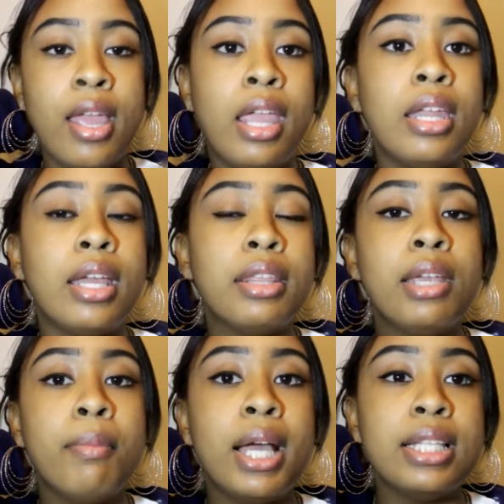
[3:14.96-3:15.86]
and I
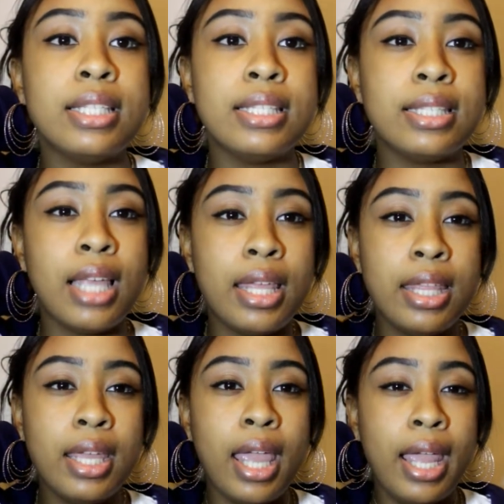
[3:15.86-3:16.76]
think mine's is
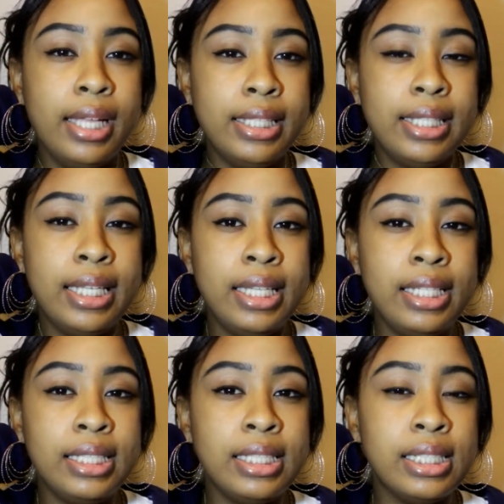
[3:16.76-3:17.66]

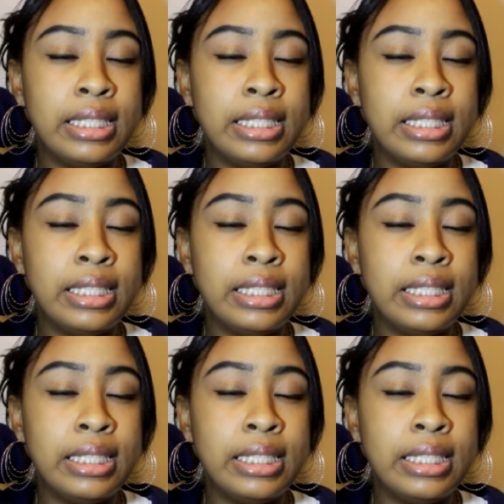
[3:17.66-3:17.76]
18,